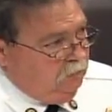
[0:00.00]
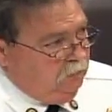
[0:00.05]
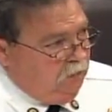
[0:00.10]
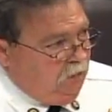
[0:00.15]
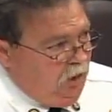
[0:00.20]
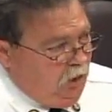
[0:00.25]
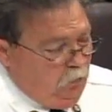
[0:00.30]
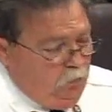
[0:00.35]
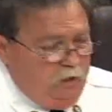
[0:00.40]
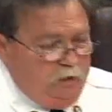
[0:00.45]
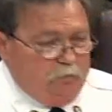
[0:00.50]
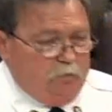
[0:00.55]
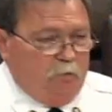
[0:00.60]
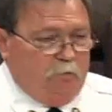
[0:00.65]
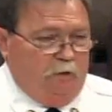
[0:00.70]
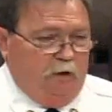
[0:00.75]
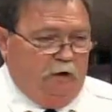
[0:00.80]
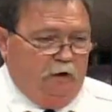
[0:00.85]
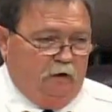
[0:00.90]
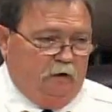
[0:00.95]
are we
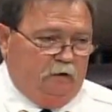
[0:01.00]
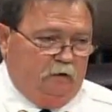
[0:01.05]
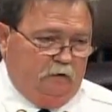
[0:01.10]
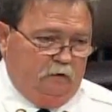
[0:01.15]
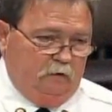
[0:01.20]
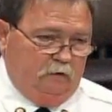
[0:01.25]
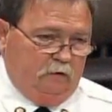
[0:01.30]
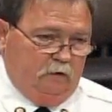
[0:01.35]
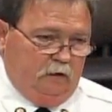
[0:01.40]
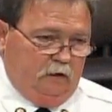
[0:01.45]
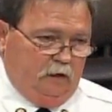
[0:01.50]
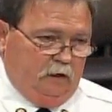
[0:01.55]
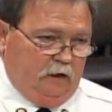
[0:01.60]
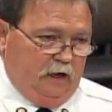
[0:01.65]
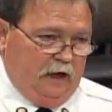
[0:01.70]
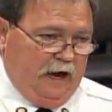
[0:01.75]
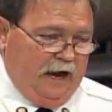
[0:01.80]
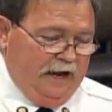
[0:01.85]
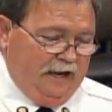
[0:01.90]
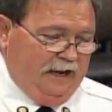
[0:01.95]
prepared?
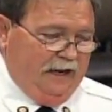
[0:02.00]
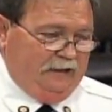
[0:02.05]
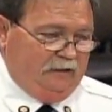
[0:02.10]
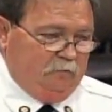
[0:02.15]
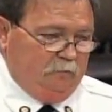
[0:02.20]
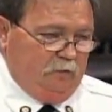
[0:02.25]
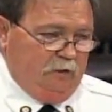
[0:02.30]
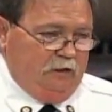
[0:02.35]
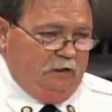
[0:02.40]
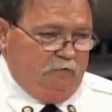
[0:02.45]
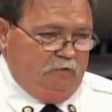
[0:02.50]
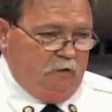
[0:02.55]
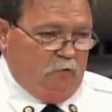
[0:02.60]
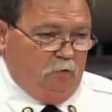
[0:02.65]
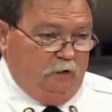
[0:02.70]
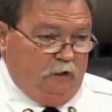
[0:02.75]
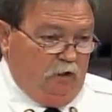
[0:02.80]
I like to believe that we